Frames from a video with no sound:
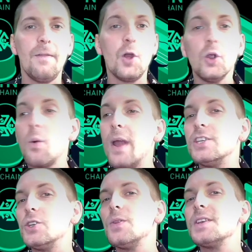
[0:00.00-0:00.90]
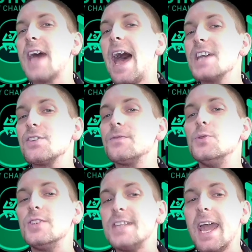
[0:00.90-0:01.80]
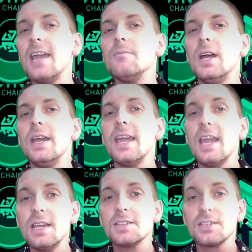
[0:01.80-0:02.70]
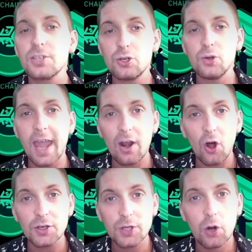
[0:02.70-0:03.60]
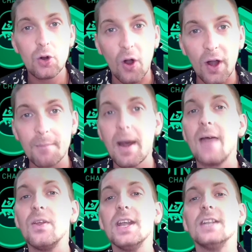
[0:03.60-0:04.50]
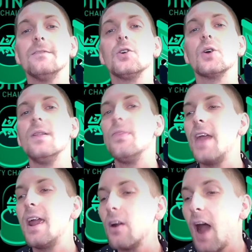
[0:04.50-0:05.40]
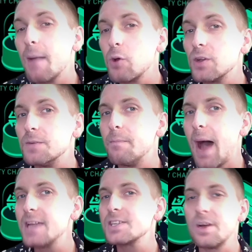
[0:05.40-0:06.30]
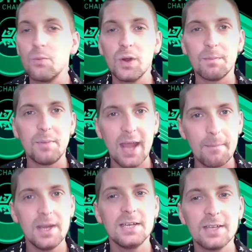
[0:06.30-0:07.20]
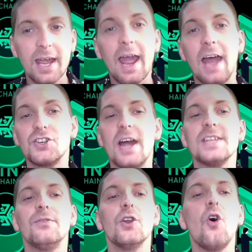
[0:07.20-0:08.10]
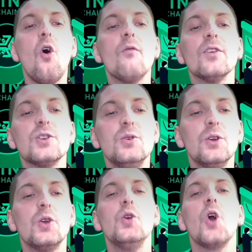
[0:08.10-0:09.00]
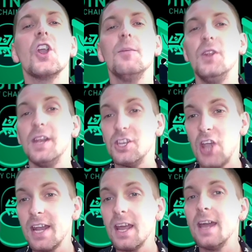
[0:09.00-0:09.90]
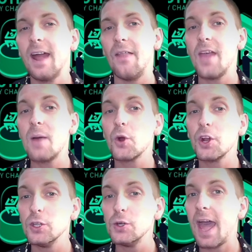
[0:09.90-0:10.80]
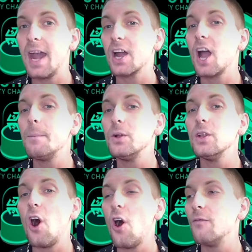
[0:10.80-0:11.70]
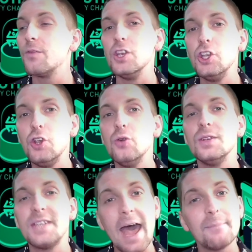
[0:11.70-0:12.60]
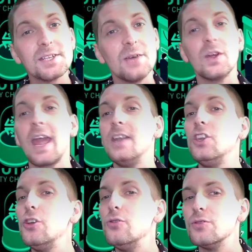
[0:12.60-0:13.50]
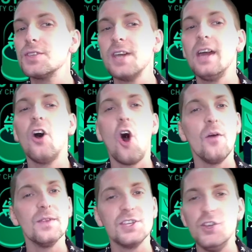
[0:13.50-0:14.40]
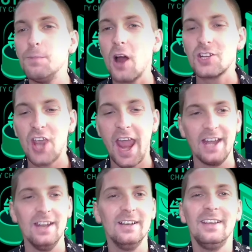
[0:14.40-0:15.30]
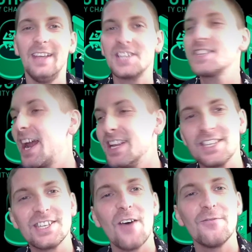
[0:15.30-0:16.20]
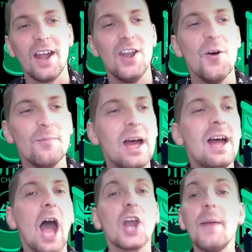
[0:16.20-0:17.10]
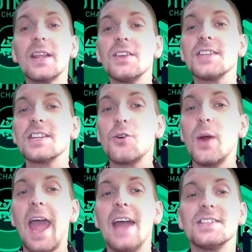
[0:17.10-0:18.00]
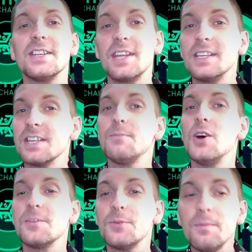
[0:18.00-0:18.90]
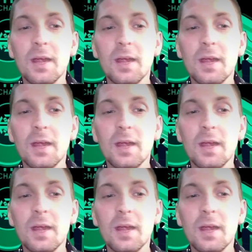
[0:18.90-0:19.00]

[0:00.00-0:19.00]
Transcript: The only way to do this as of today is to get onto KuCoin and buy the native token there. I'm going to buy some with BNB today and transfer it over to the KuCoin Community Chain. And then we're going to look at a couple of the new dApps that we can use on this new blockchain. Exciting stuff, I know. I'm going to make this as quick and succinct as possible.